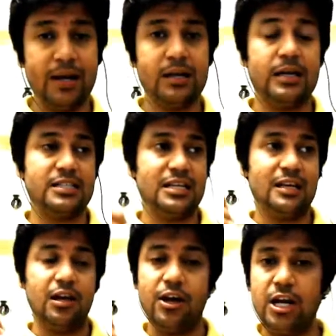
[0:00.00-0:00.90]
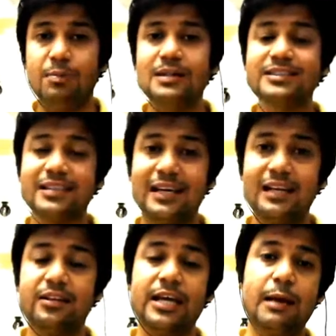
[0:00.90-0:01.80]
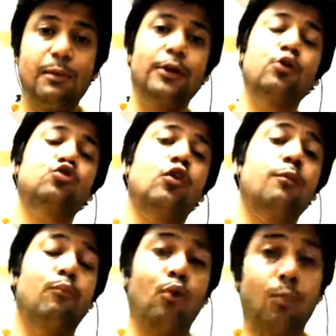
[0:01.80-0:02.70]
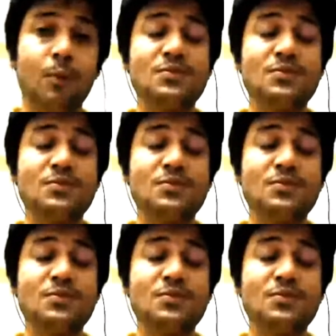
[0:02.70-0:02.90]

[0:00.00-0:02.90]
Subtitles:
It's a learnable skill. The ability to solve problems